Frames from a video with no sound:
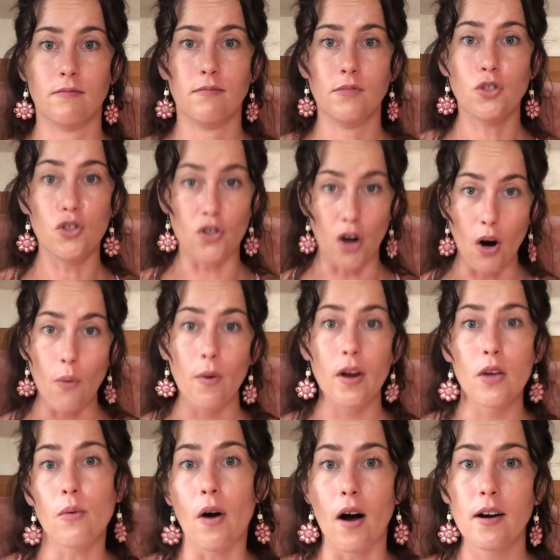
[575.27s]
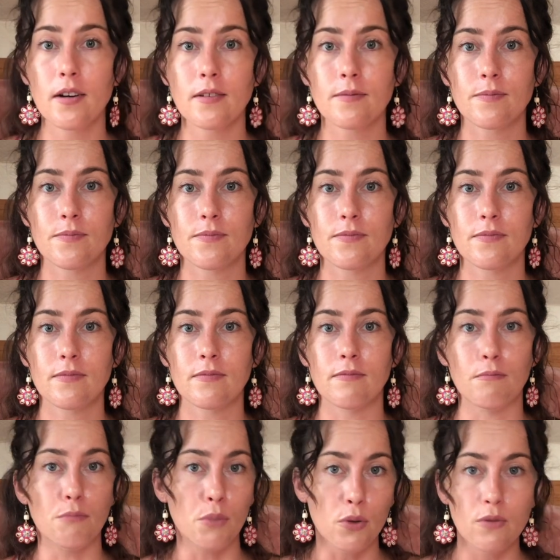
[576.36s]
start where you are,
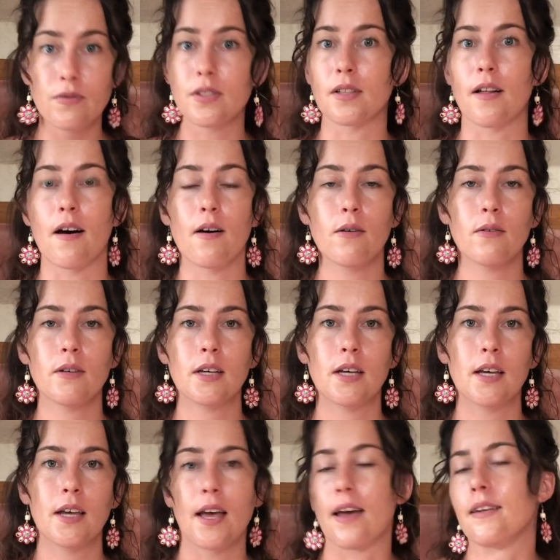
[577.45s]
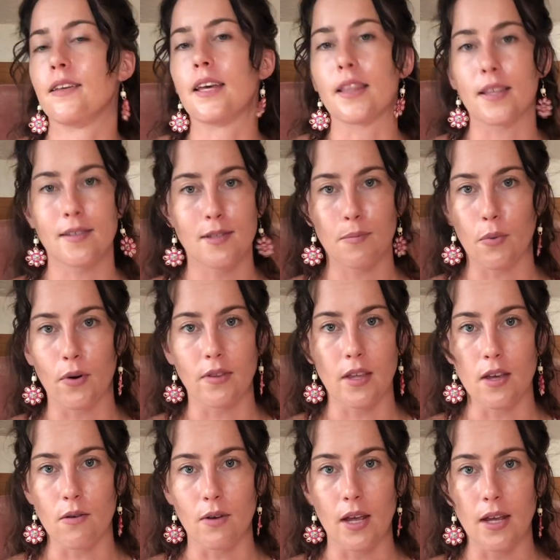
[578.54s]
move slow, and get the support that
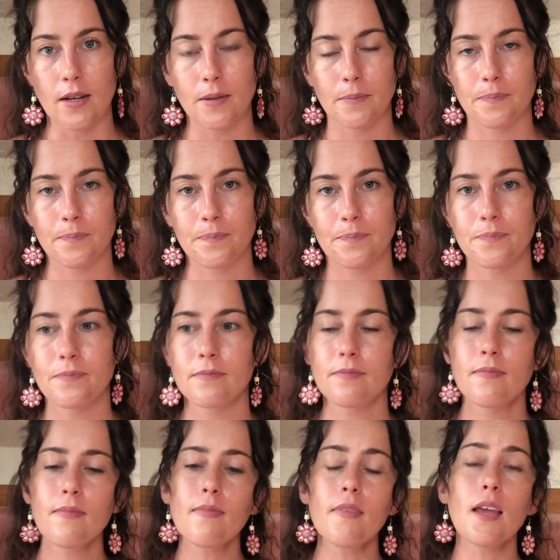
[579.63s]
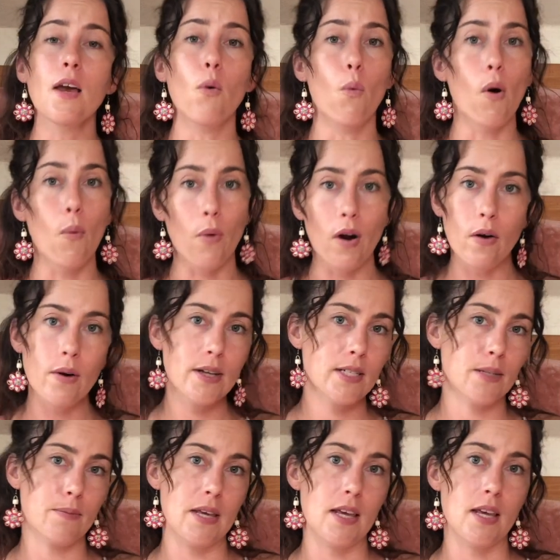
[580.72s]
you need. What we're going
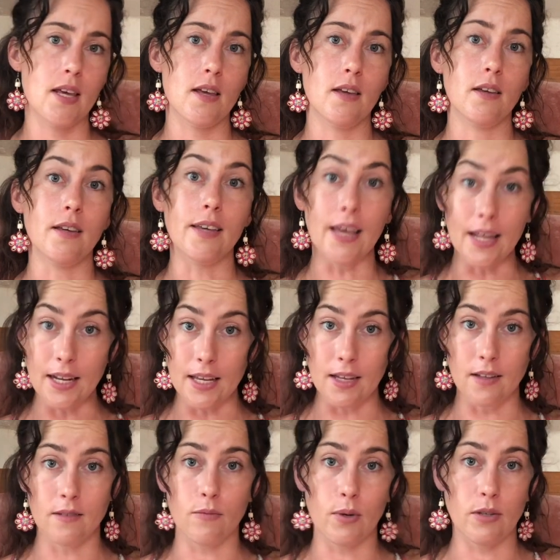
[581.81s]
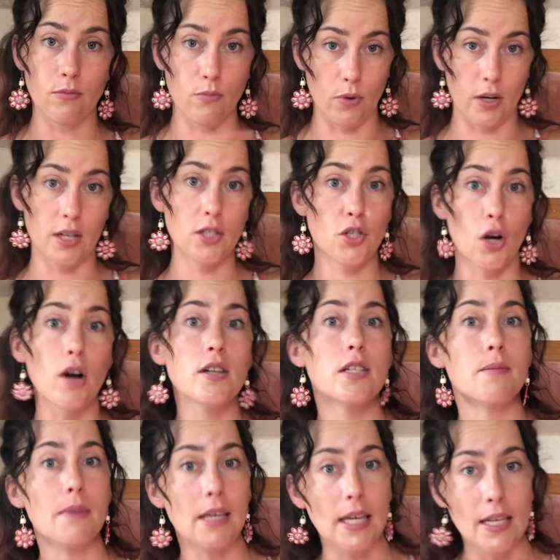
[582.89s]
to start to
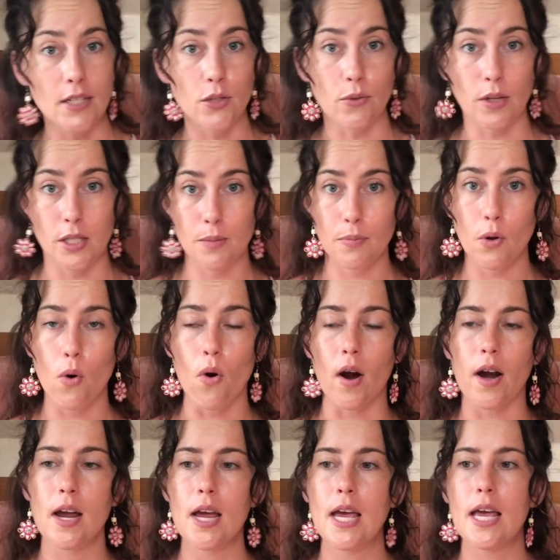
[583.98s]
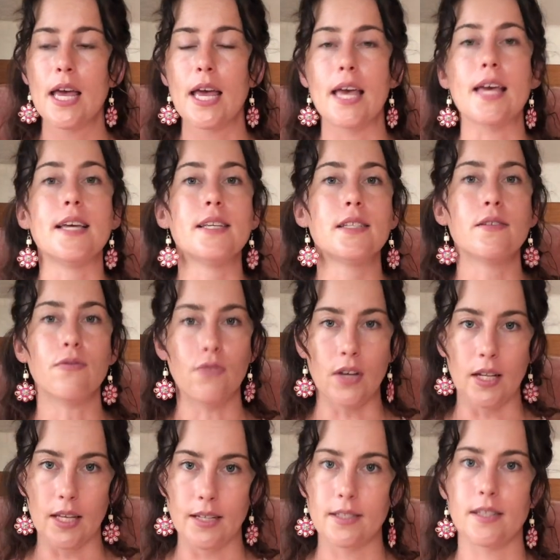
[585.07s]
begin to explore is
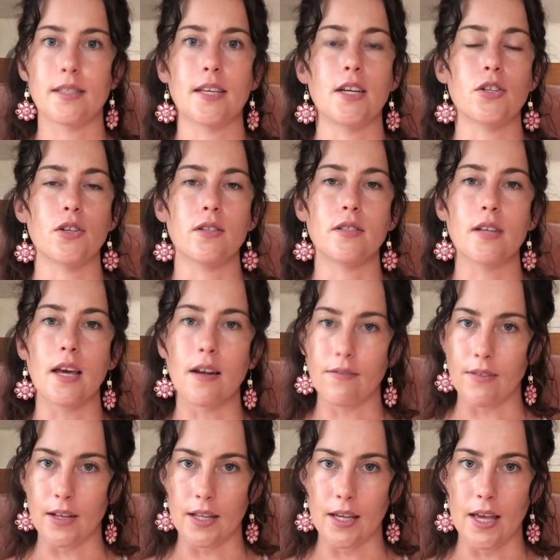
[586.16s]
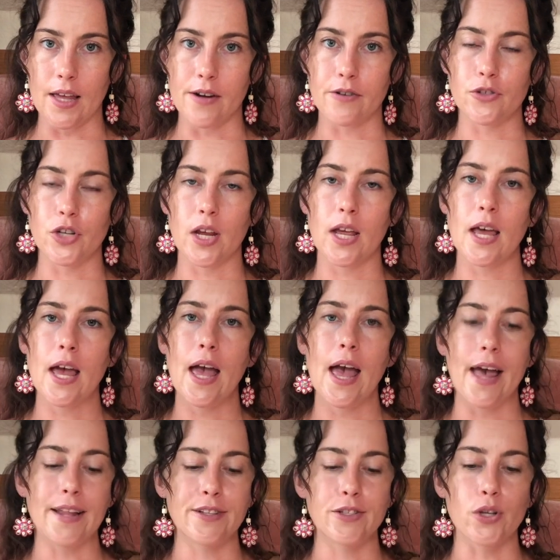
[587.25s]
feeling sensations and feeling energy.
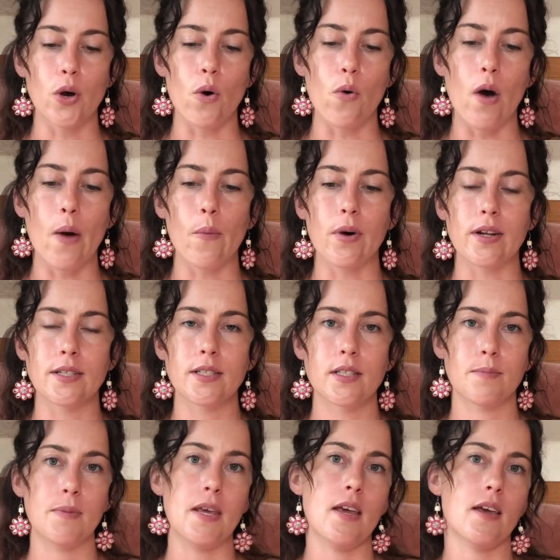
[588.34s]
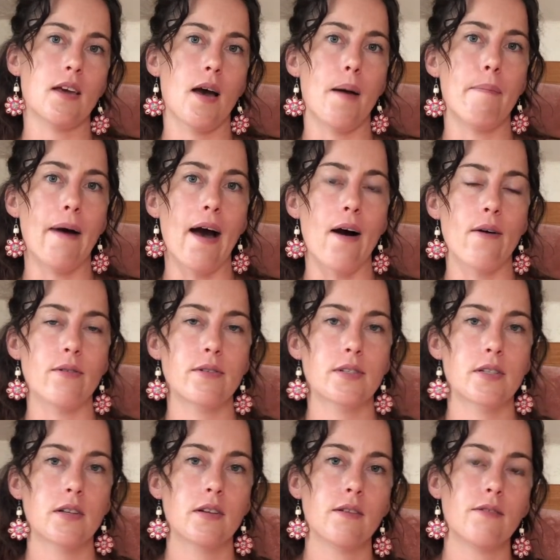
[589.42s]
And so I want to speak about
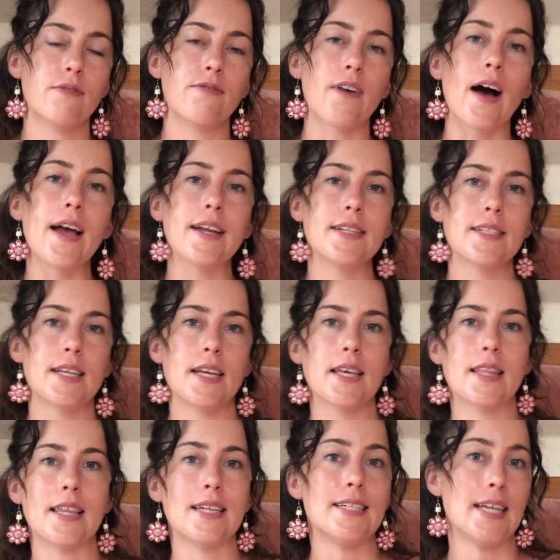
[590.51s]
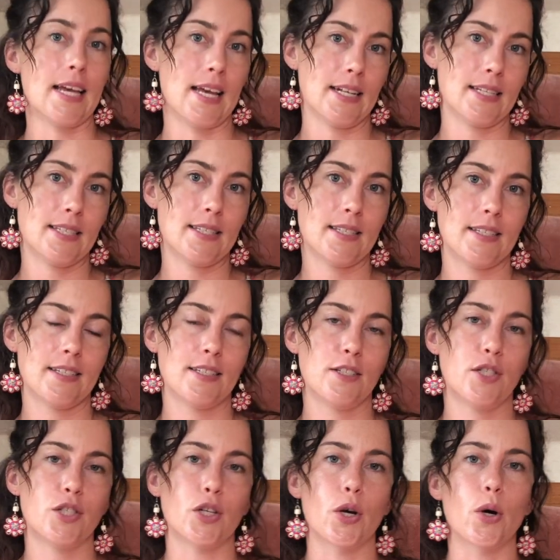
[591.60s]
finding the dance.
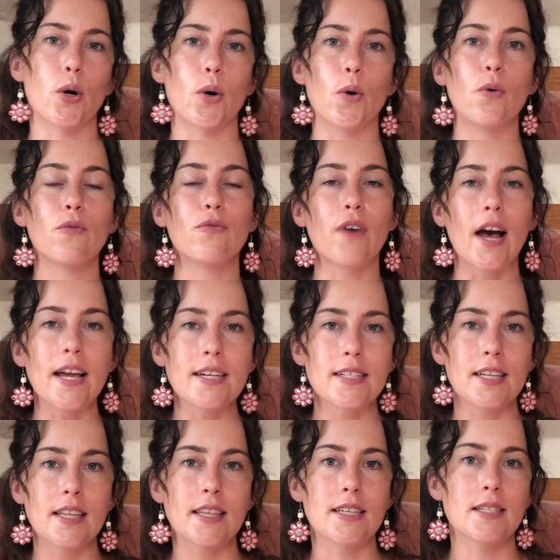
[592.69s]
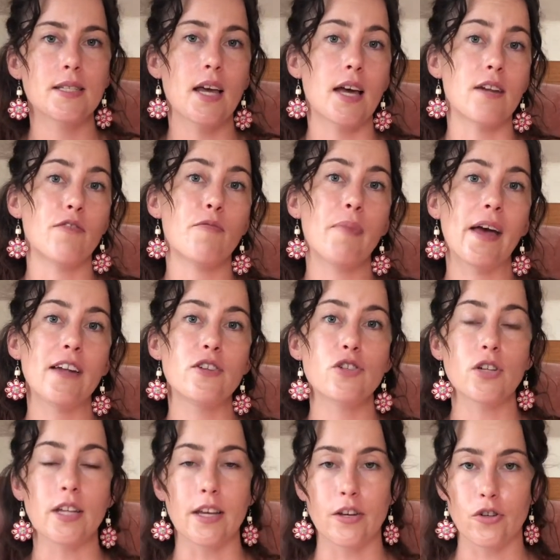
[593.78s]
So finding this kind of
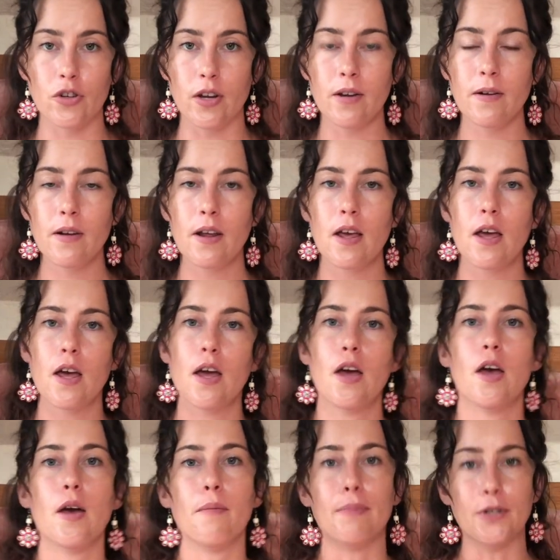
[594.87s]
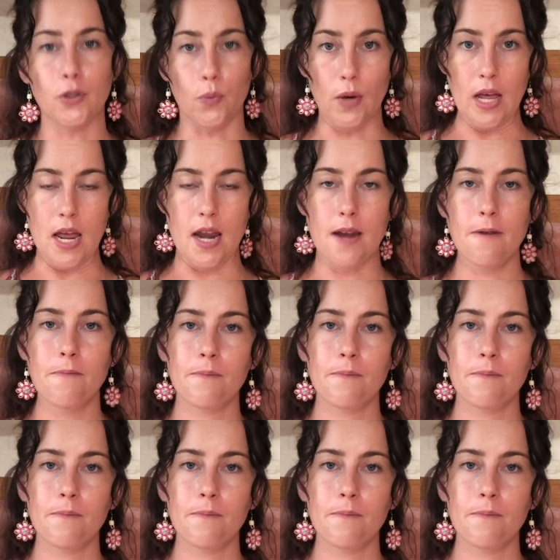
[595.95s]
pendulation between